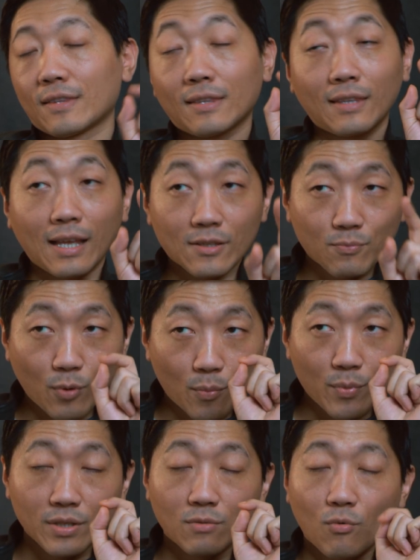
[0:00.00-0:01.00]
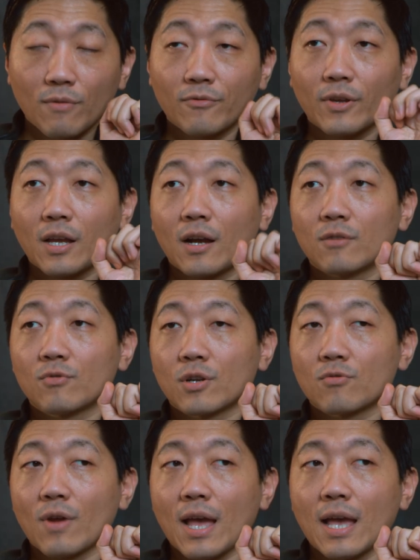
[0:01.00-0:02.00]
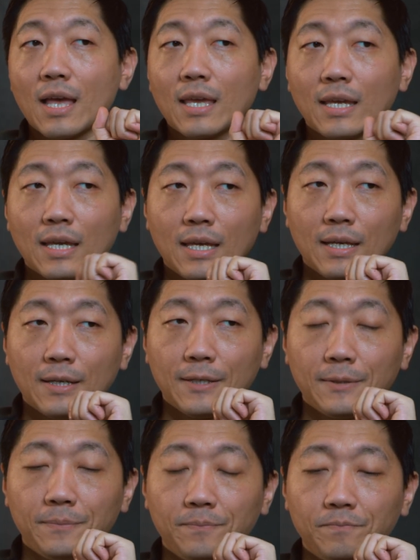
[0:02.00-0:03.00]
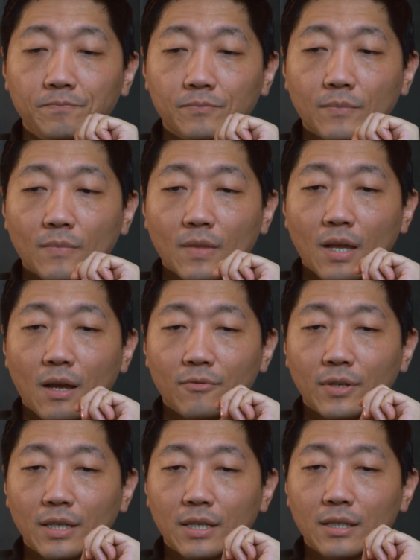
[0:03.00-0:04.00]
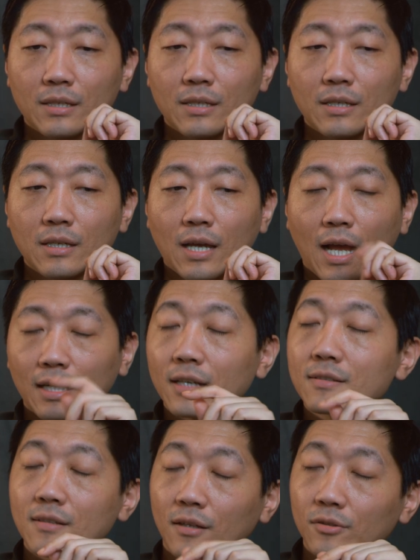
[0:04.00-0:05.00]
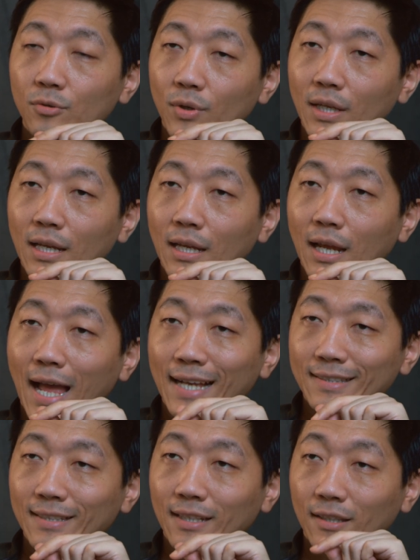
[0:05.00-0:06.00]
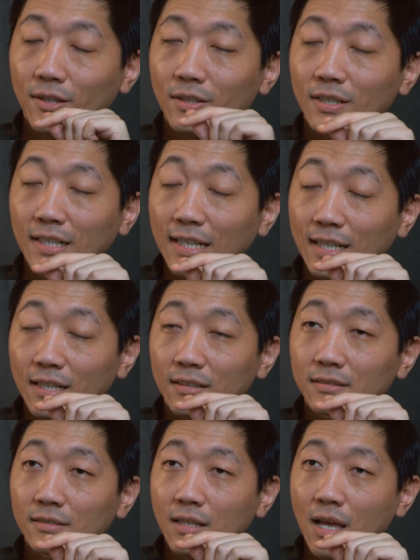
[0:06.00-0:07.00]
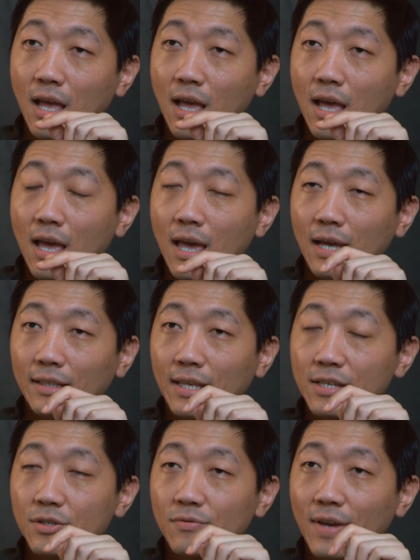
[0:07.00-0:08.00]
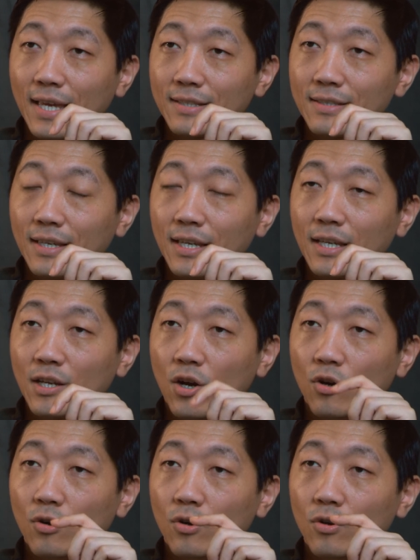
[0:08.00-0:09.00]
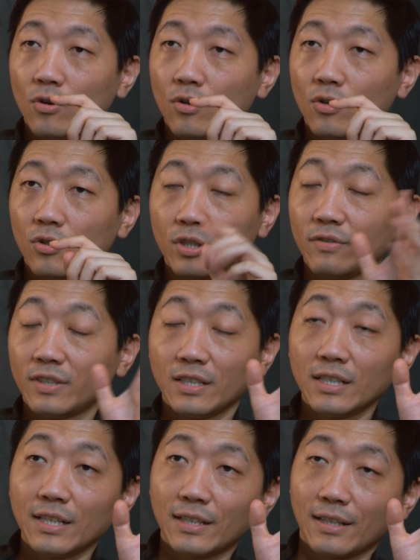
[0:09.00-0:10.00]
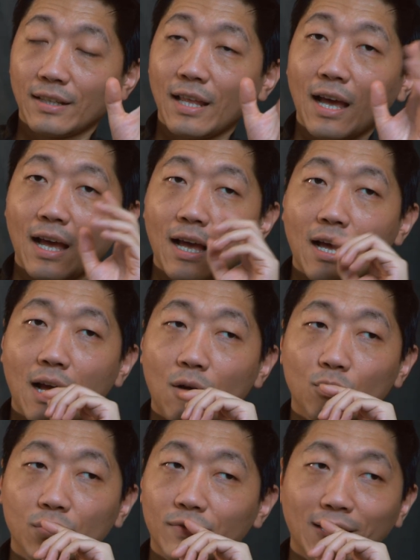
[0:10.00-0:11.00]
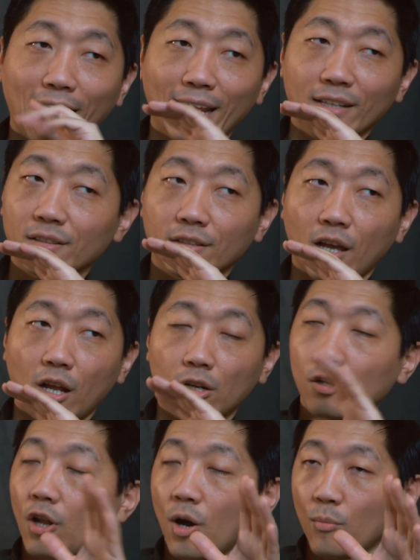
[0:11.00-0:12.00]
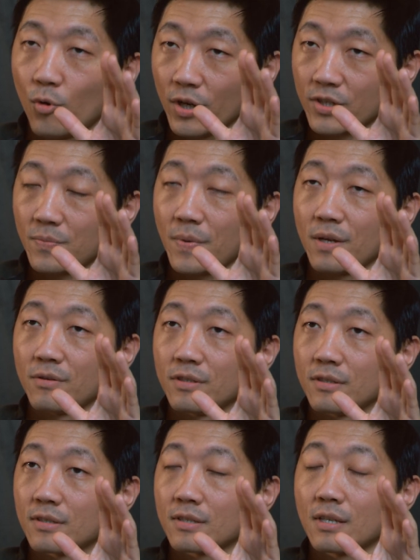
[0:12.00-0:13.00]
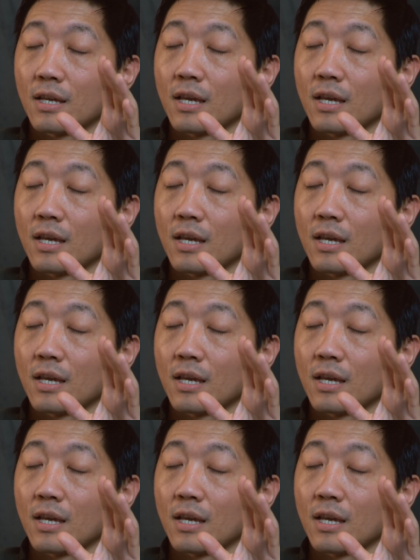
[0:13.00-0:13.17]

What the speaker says: that's probably the one thing I regret. I think had I started doing acting a lot early on, at the age of 18 or even earlier than that, I would have gained a lot more experience